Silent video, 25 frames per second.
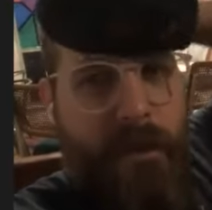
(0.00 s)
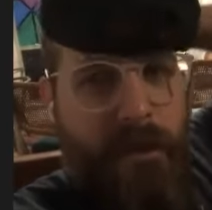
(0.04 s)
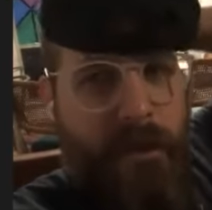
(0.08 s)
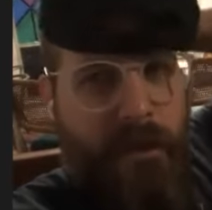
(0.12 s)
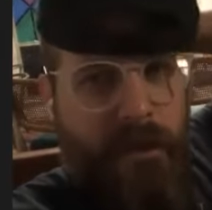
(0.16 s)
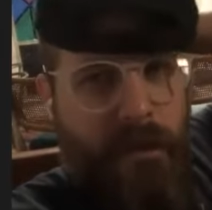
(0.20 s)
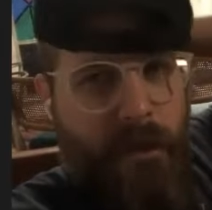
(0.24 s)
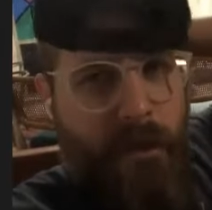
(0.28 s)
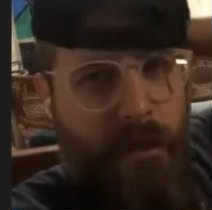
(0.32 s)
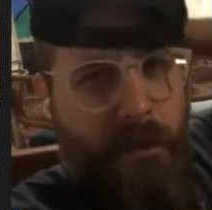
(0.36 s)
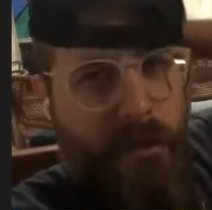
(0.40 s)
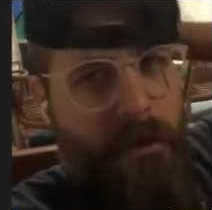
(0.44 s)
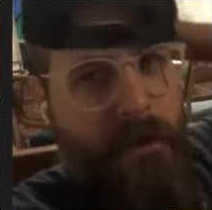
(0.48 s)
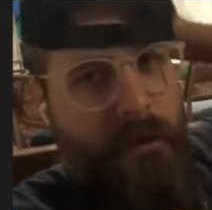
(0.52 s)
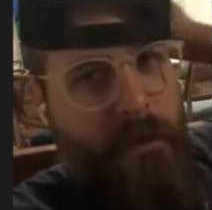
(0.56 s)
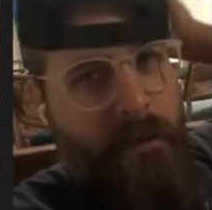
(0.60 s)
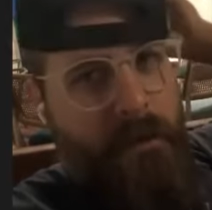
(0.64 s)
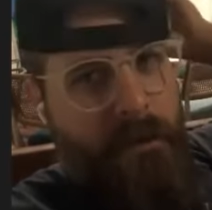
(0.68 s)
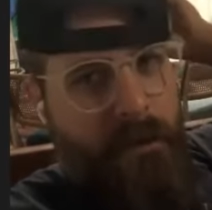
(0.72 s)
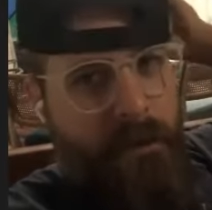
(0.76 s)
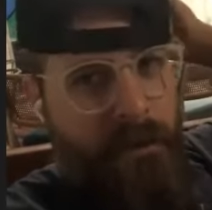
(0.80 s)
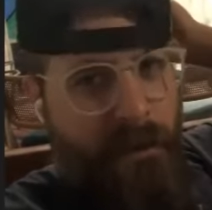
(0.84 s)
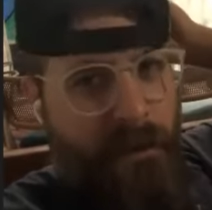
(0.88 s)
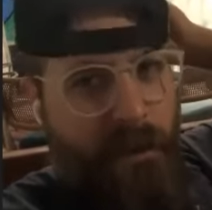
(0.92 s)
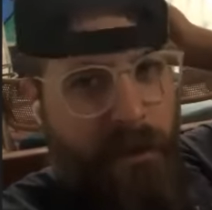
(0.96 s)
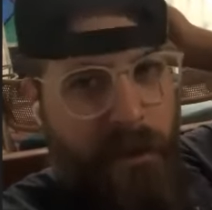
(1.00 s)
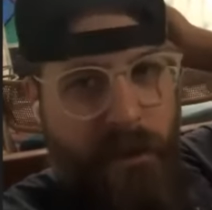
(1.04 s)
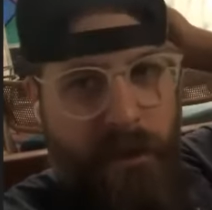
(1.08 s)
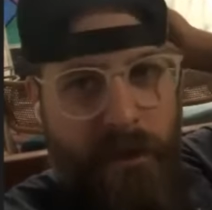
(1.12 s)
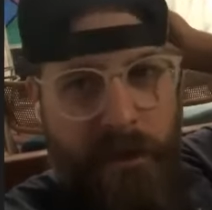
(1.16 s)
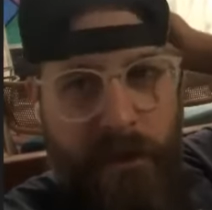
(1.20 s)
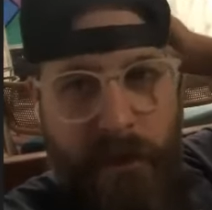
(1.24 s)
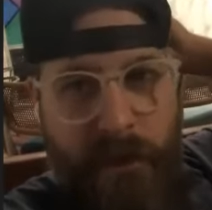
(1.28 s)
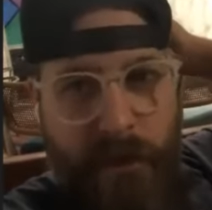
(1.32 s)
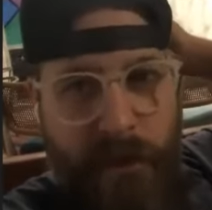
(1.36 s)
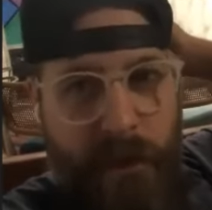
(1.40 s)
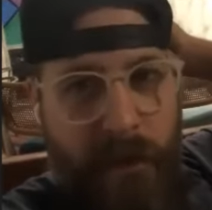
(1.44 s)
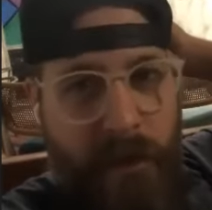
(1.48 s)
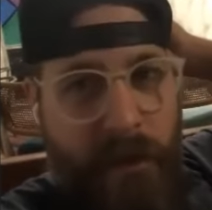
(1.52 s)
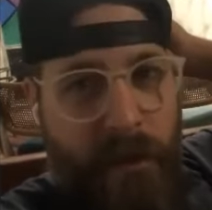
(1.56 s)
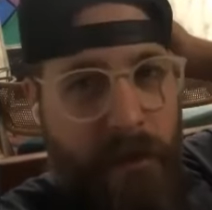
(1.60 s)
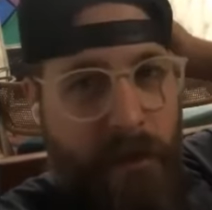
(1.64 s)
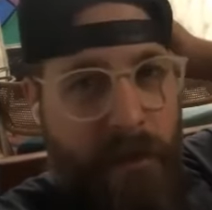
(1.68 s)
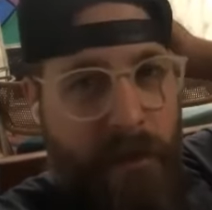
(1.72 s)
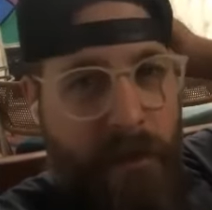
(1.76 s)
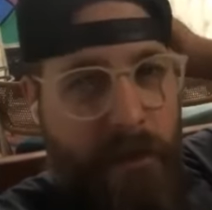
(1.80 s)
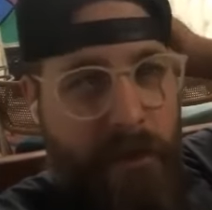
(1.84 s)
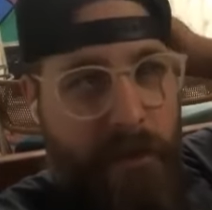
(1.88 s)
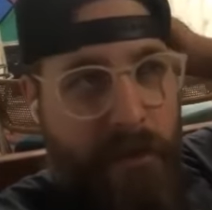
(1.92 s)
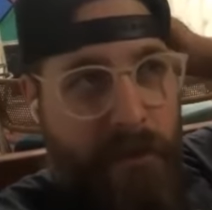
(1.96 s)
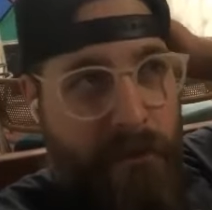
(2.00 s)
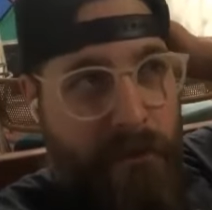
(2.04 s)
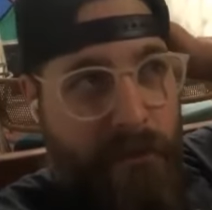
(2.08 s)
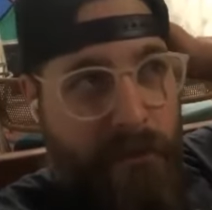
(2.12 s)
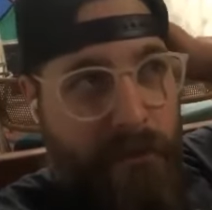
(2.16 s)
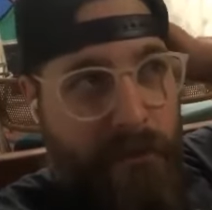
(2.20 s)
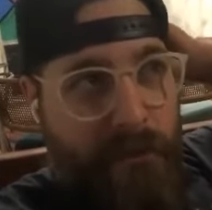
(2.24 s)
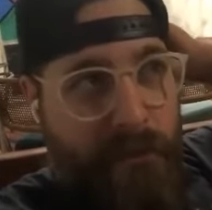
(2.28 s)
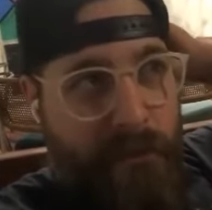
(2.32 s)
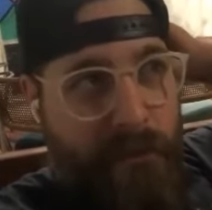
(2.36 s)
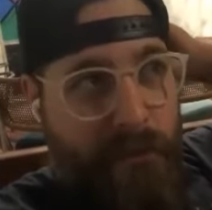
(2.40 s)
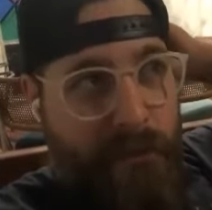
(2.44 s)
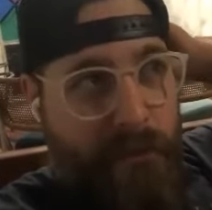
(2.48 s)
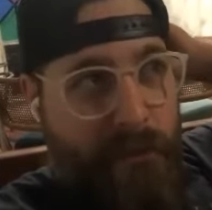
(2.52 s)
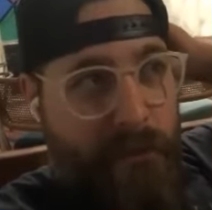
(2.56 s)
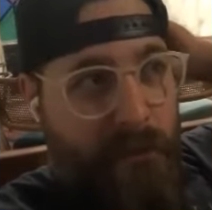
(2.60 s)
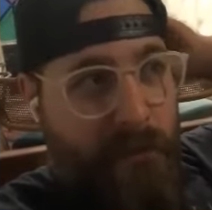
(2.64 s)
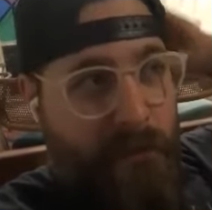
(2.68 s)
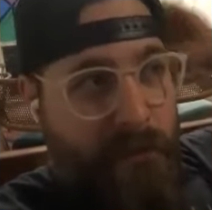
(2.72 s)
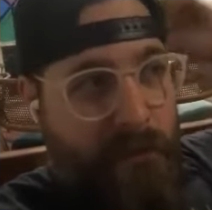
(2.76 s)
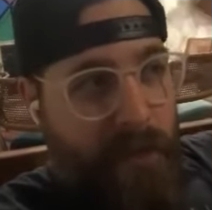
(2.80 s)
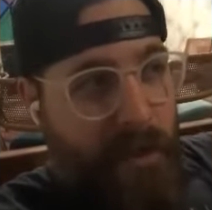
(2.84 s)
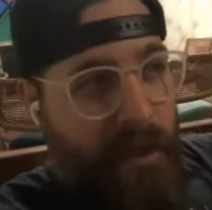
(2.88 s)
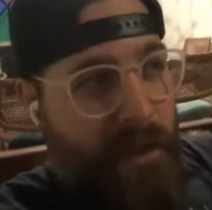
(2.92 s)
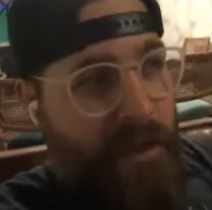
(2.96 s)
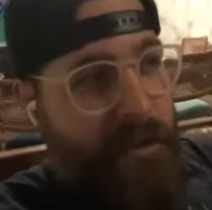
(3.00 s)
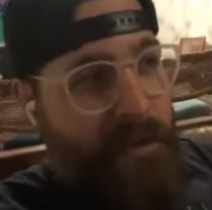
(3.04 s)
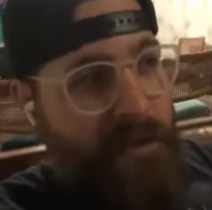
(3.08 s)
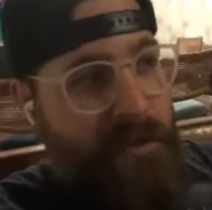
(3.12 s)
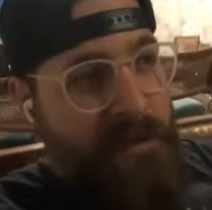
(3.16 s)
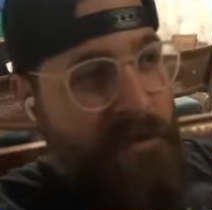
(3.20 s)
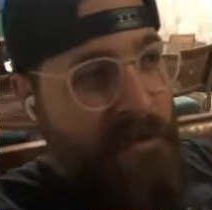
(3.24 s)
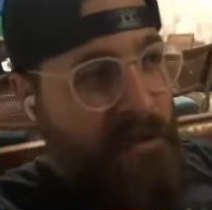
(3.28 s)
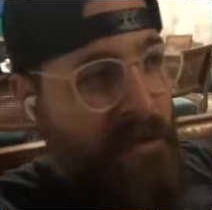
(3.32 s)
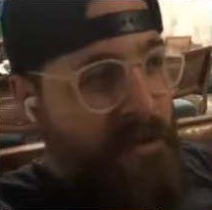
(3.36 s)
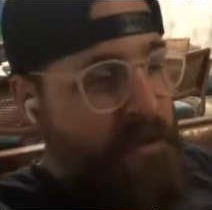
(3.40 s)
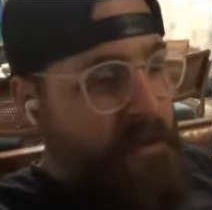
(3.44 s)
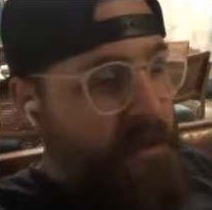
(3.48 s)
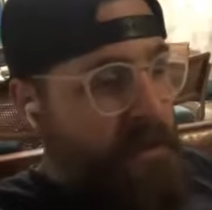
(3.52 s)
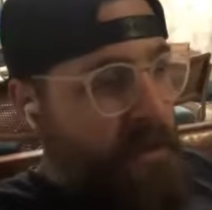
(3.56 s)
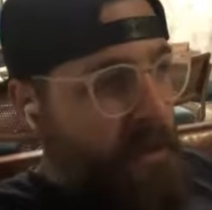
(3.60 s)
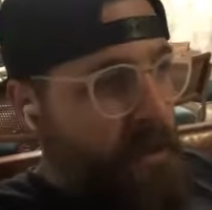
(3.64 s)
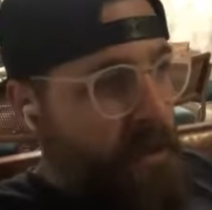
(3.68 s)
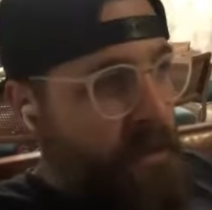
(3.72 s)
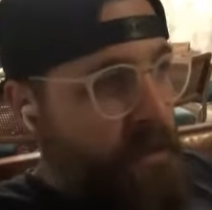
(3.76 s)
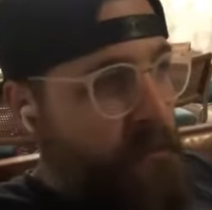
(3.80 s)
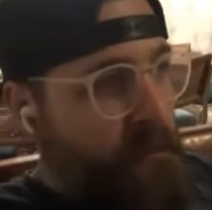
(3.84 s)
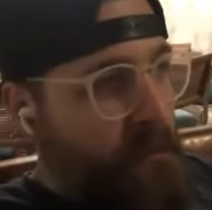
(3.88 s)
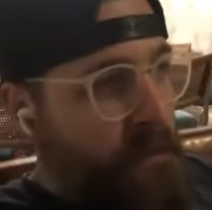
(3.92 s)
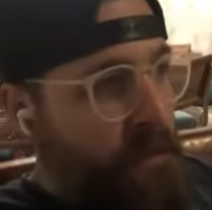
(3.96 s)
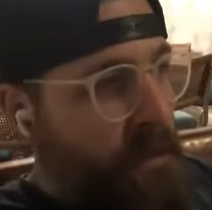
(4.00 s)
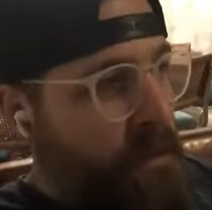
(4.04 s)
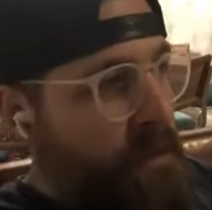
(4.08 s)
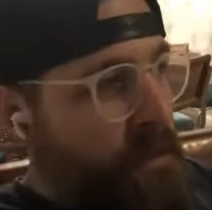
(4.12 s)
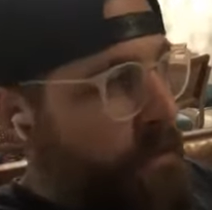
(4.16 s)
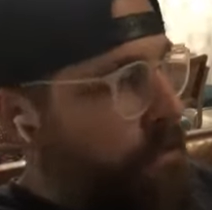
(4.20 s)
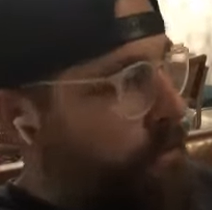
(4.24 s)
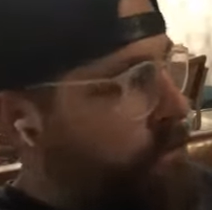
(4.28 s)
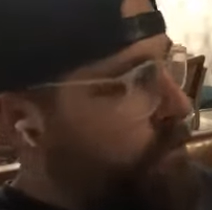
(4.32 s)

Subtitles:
that like uh, I associated with